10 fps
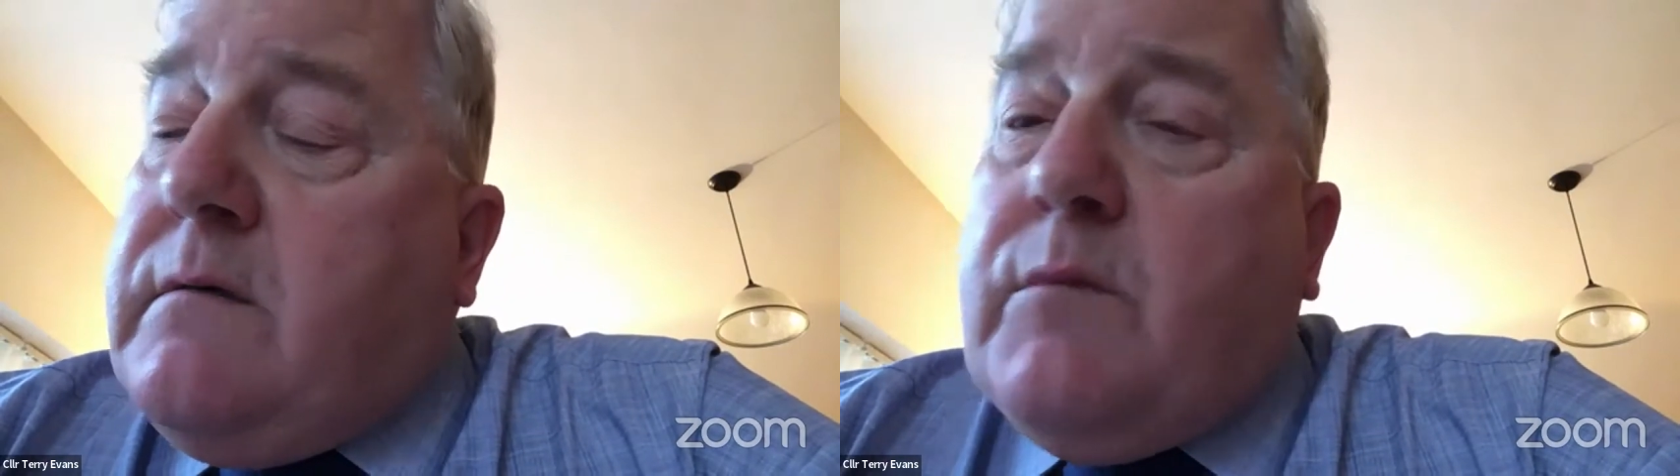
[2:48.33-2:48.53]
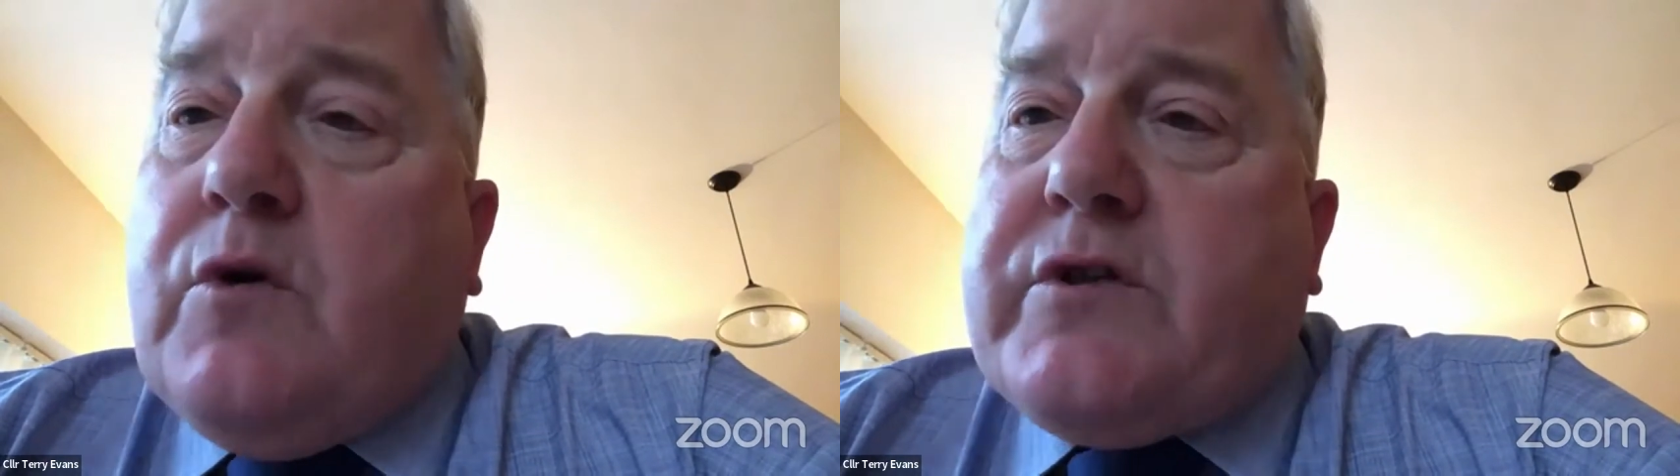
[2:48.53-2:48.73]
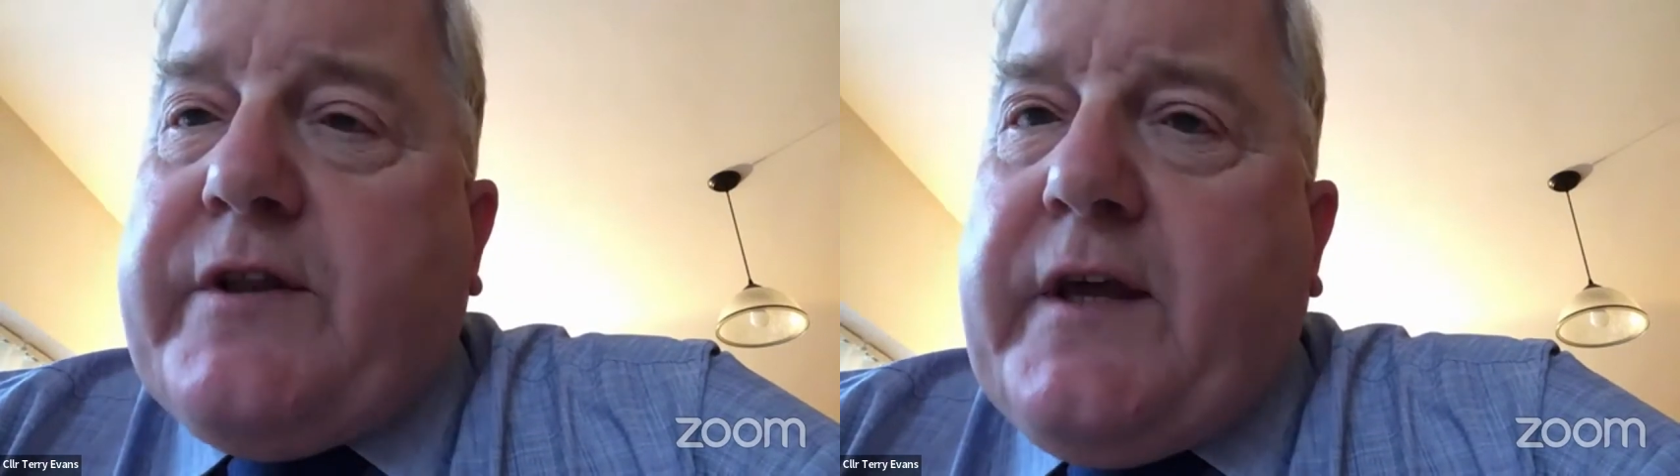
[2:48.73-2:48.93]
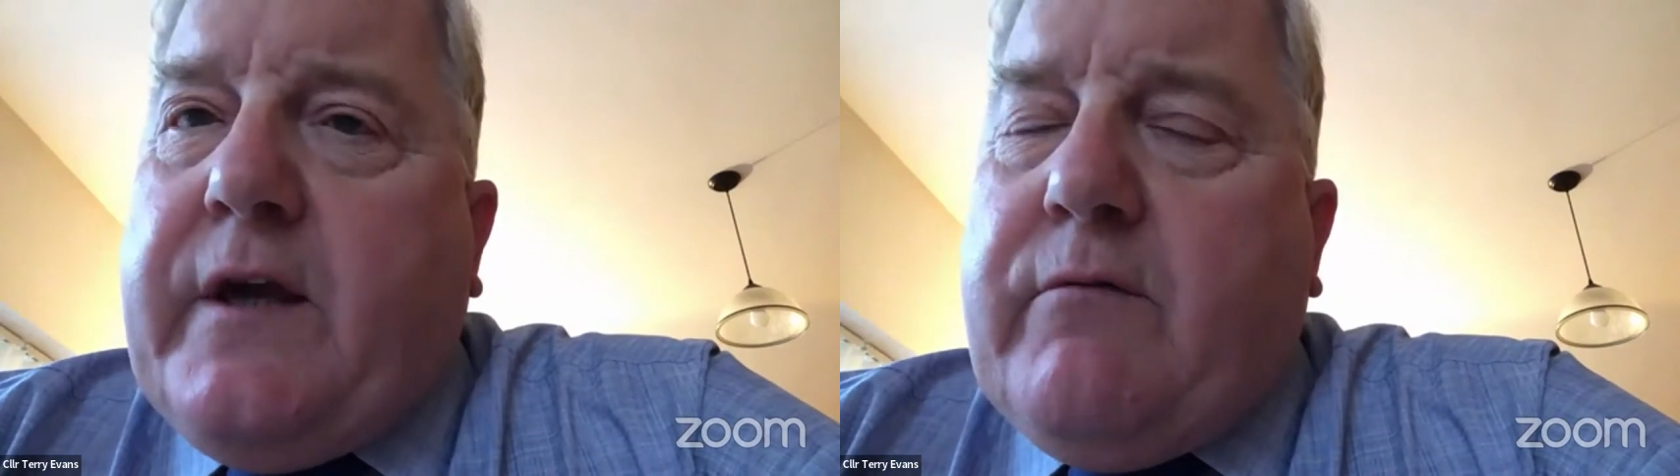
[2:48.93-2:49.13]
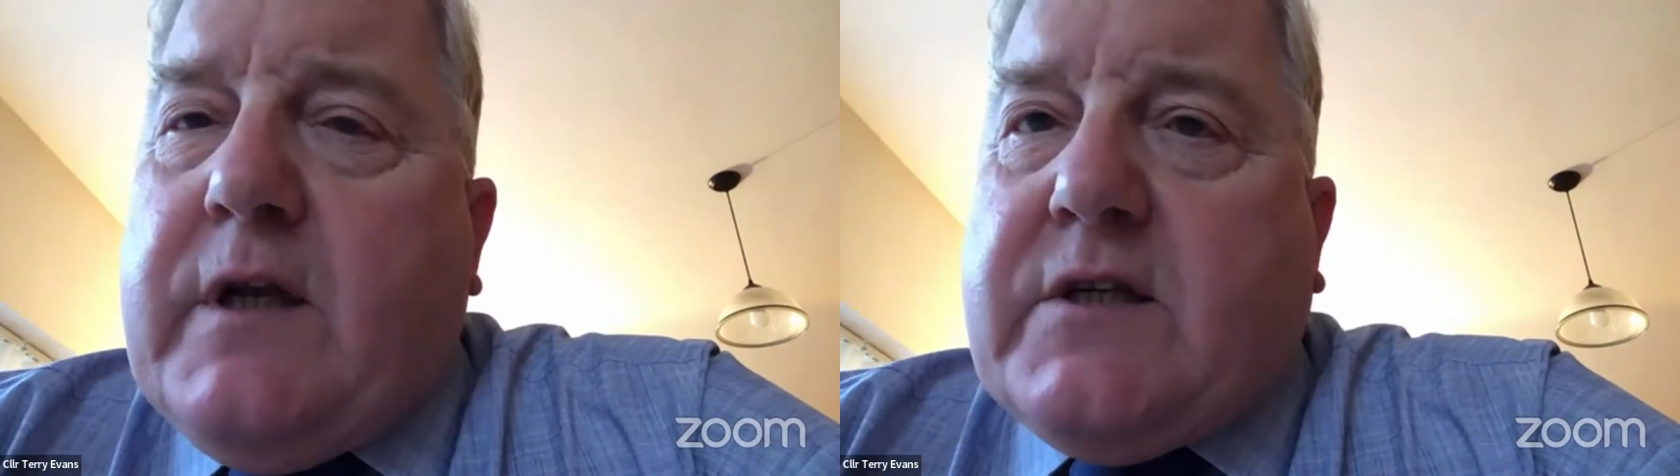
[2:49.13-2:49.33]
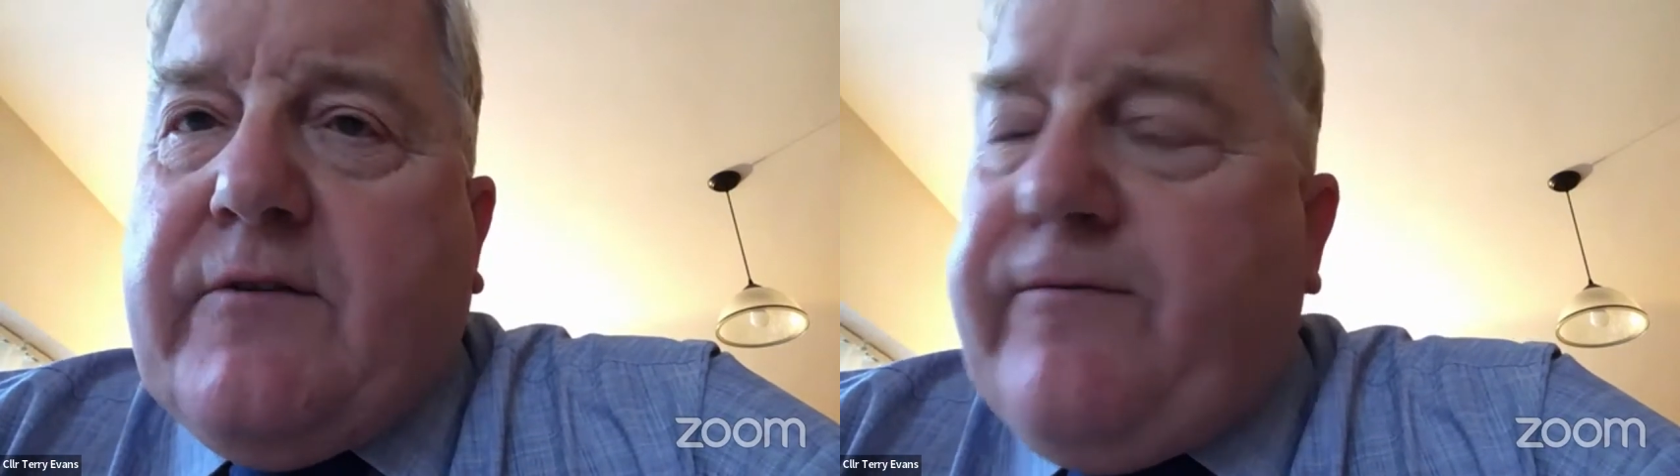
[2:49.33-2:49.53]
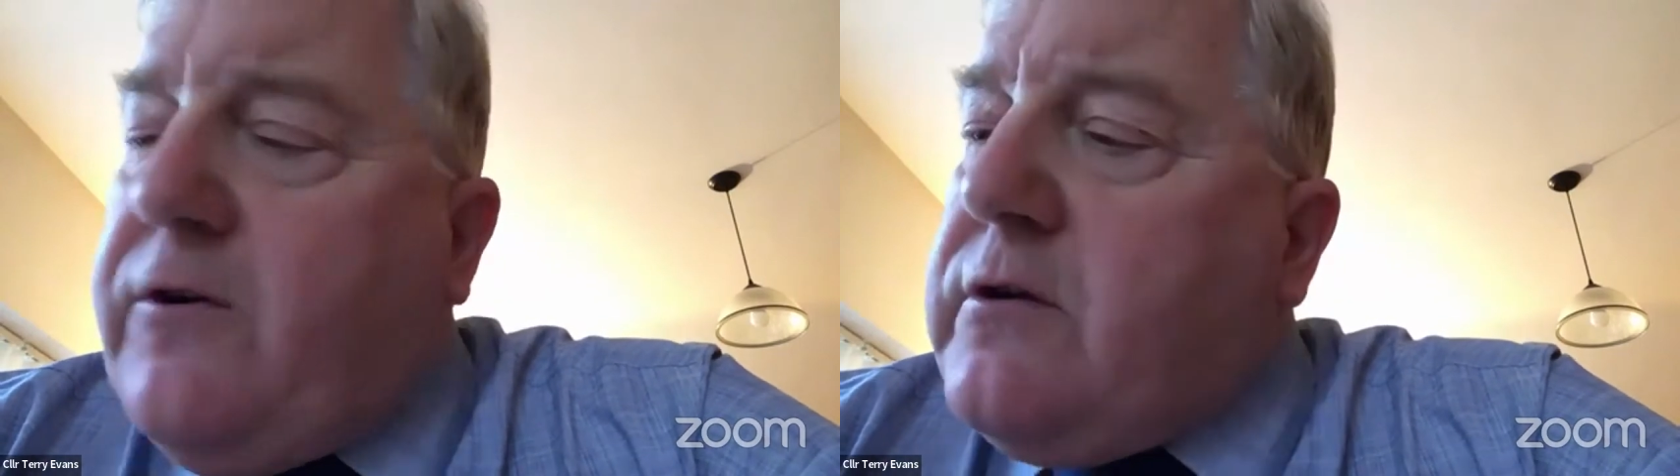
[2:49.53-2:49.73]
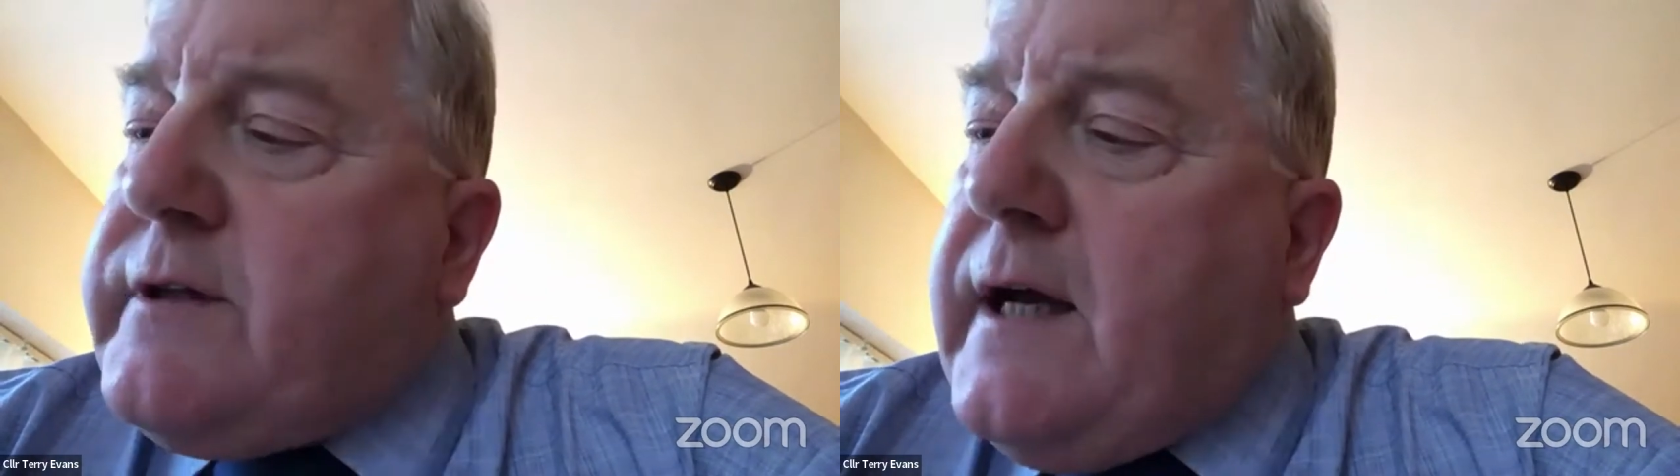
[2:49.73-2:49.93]
Most of the units are
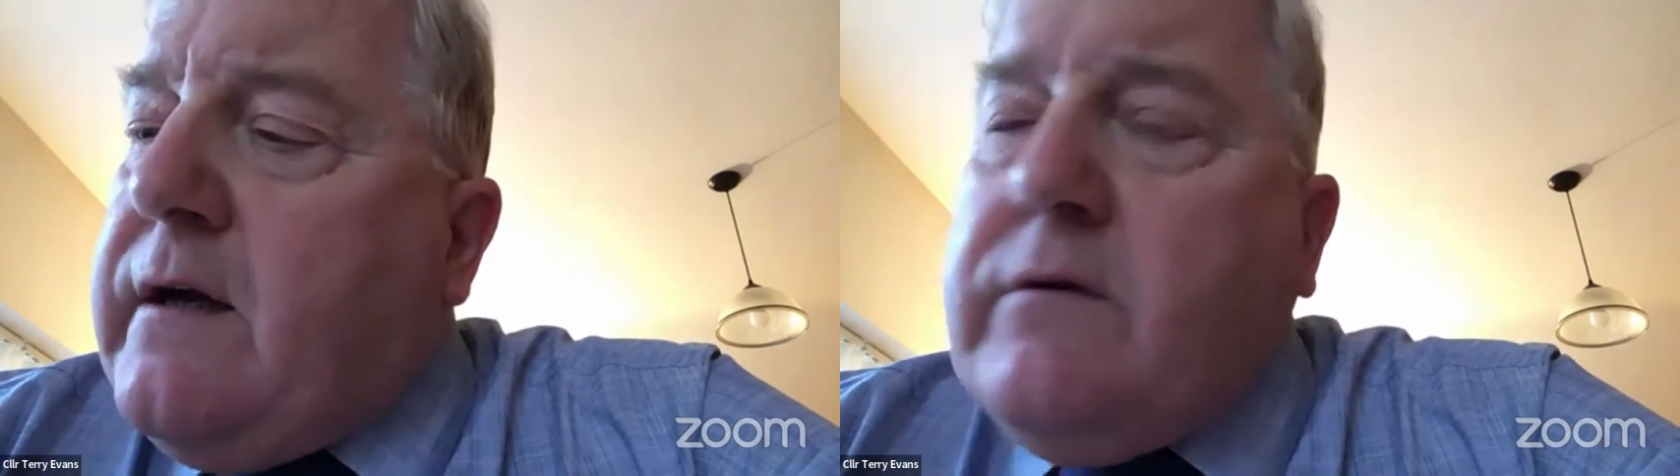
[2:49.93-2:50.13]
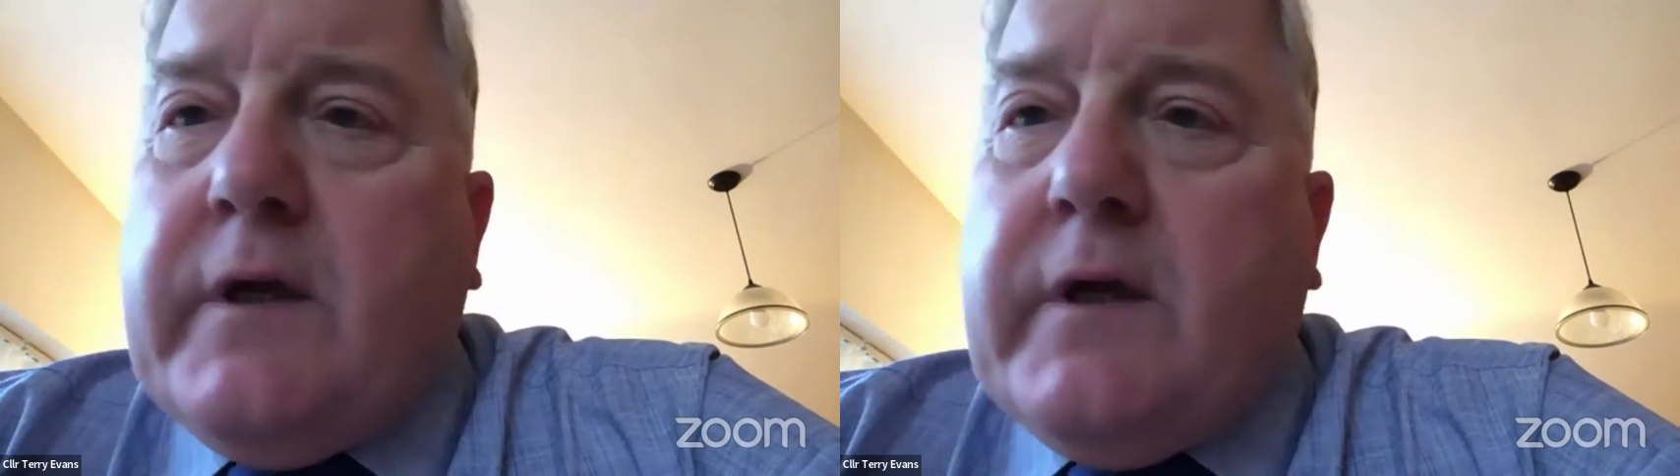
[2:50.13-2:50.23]
full now,